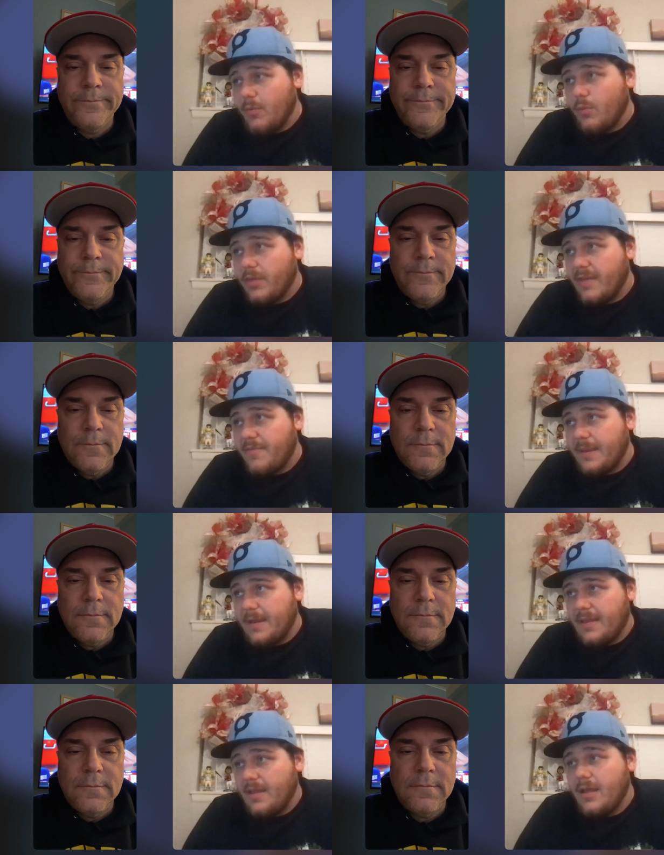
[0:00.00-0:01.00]
Speaker 1: Yeah, well
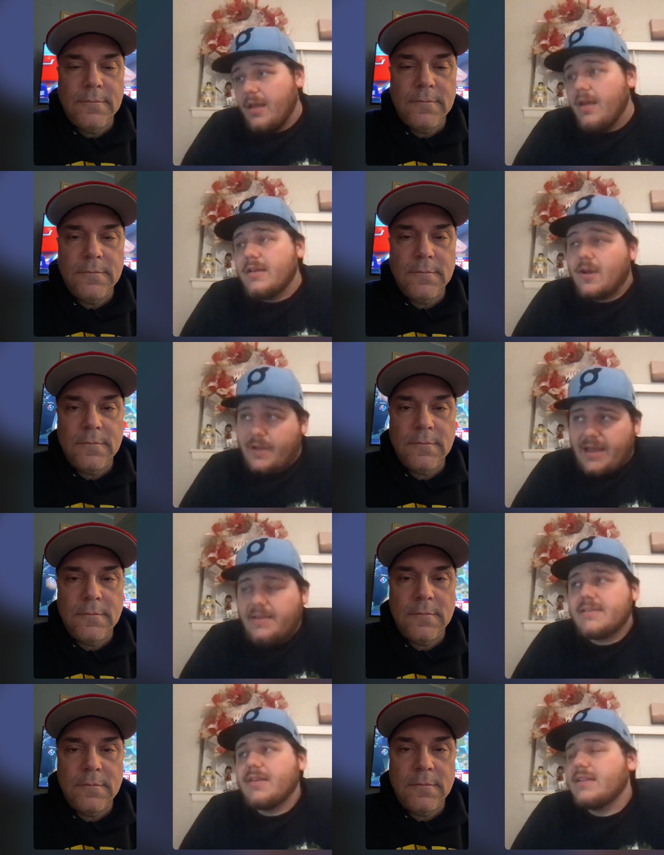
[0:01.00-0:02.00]
they've been
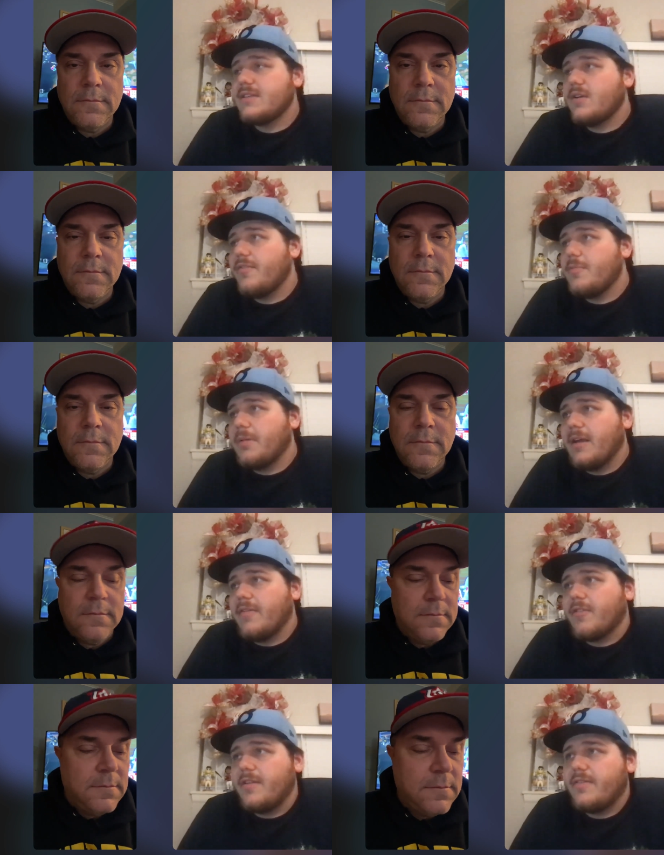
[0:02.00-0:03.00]
okay. So let's go over the
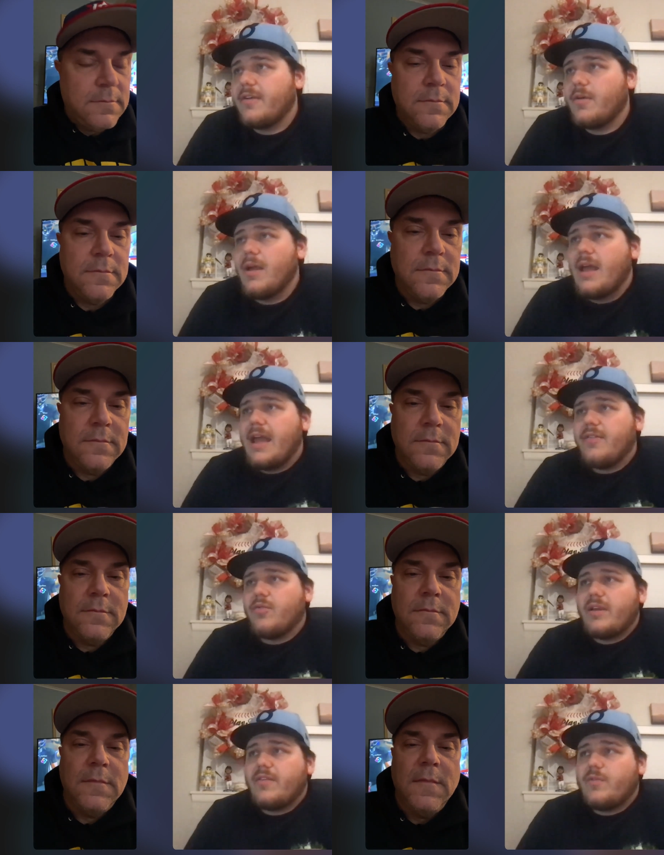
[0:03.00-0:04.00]
playoff run. So
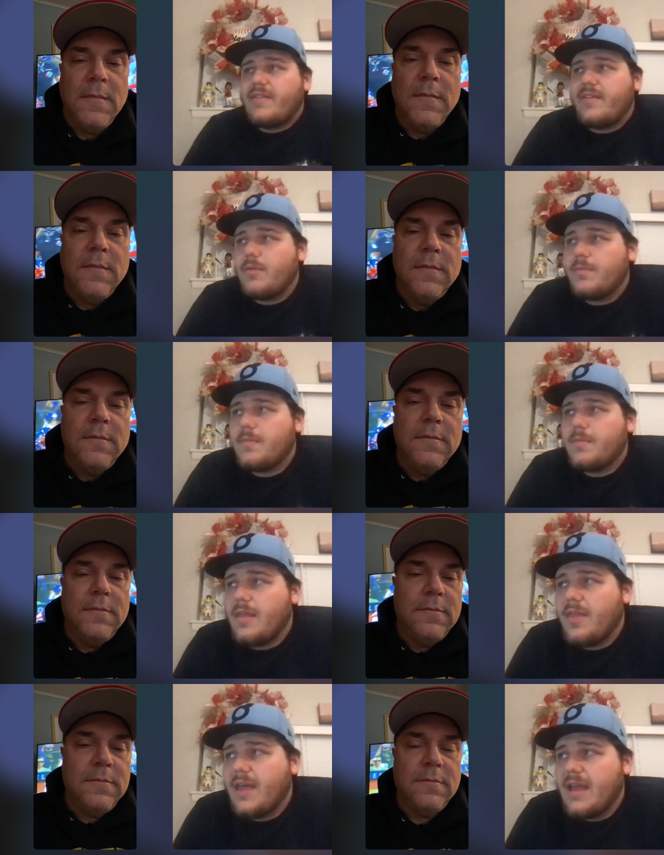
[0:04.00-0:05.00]
in 2022,
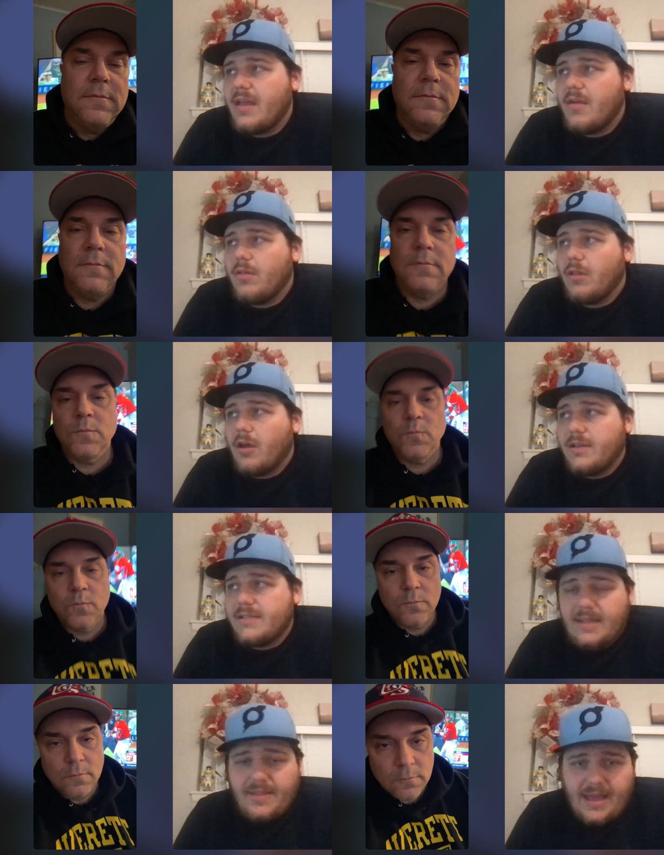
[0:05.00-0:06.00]
they
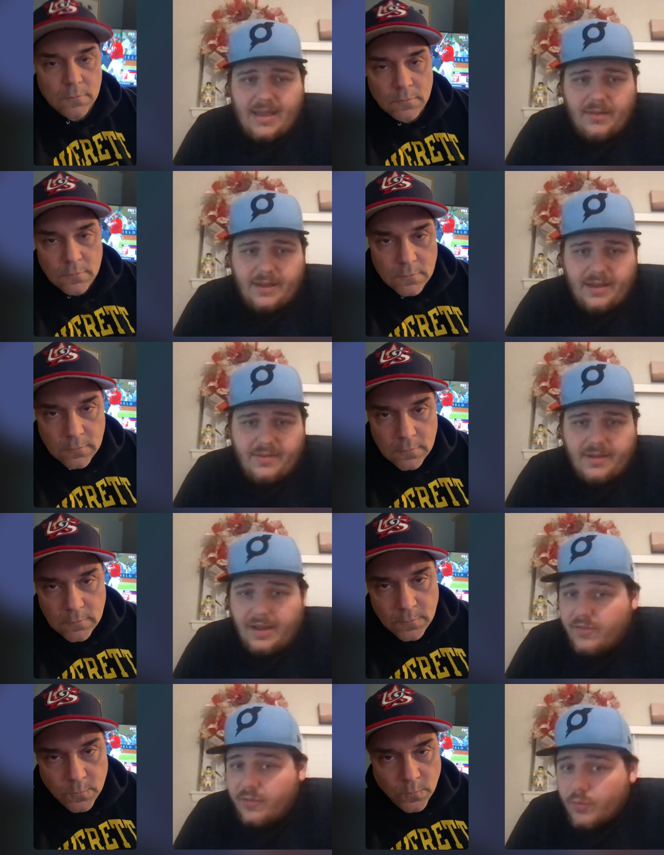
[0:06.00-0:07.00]
lost in the
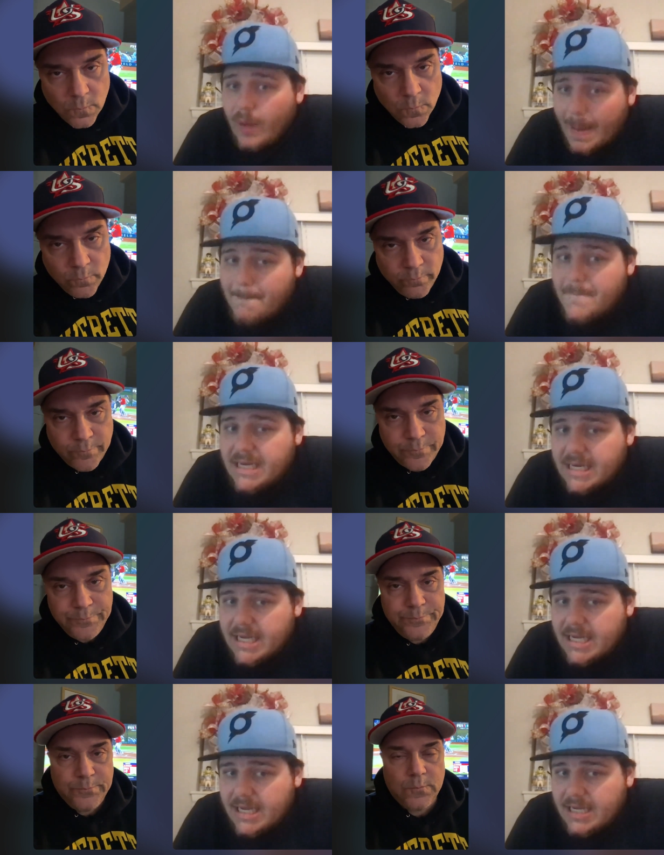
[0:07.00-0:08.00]
ALDS, got
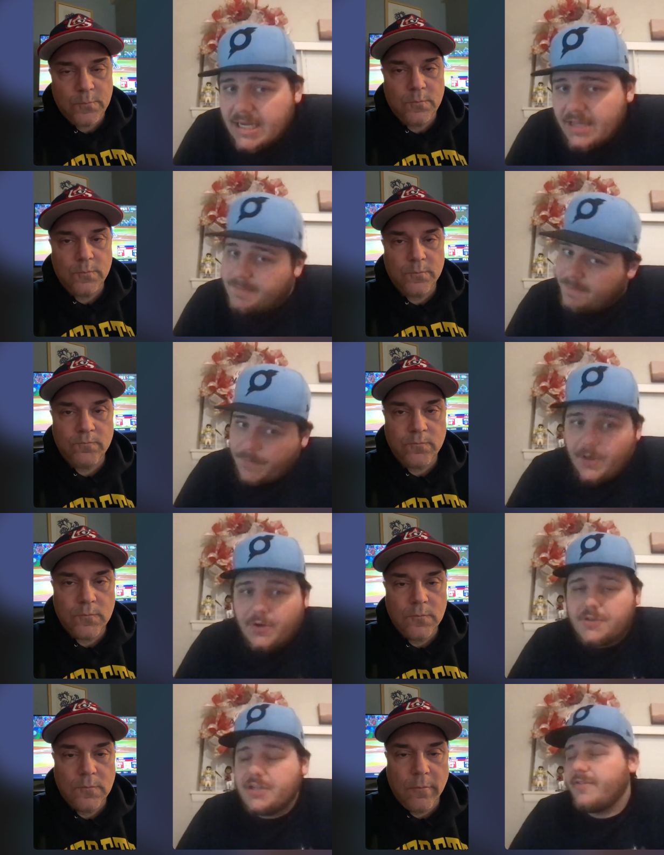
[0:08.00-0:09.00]
swept.
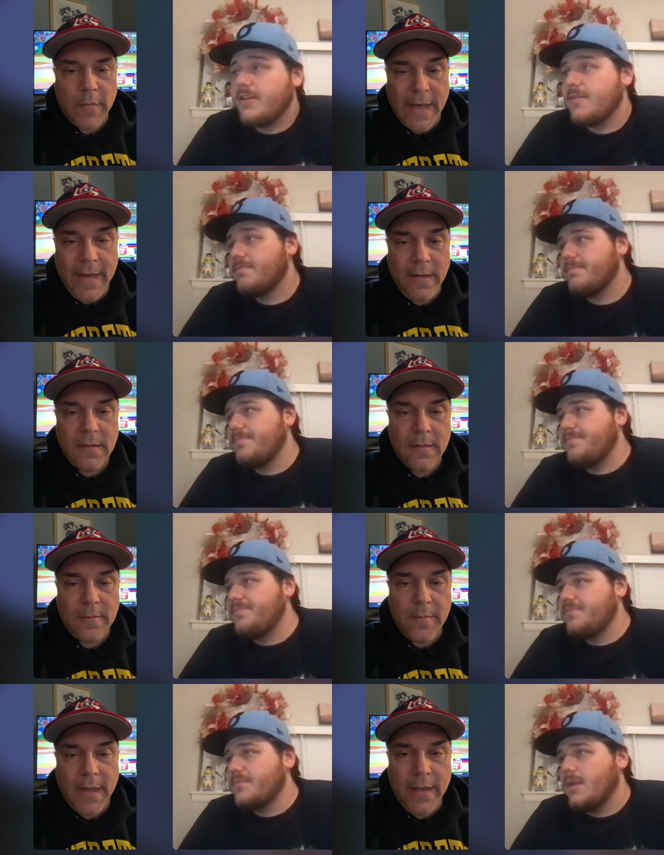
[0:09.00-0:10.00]
By
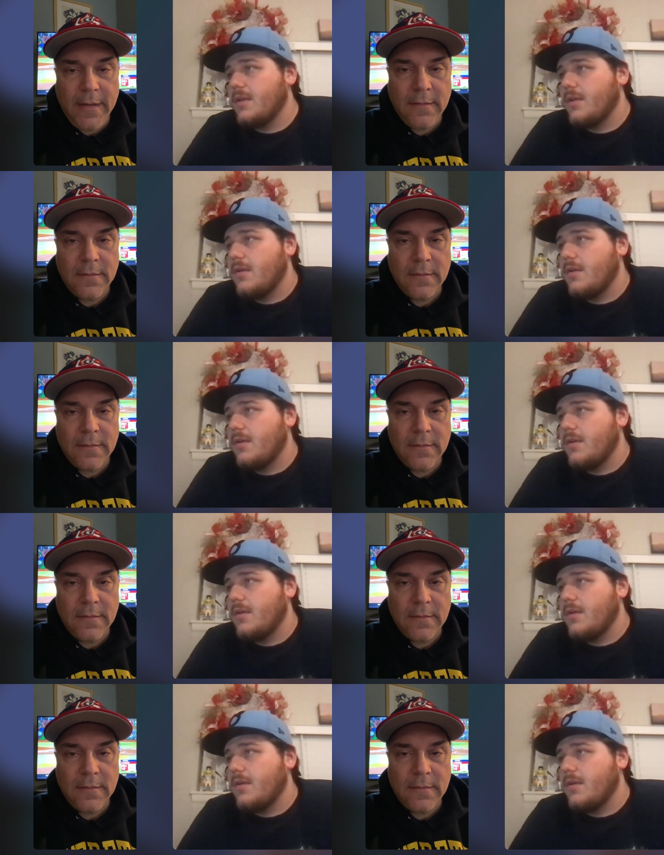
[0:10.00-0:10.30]
by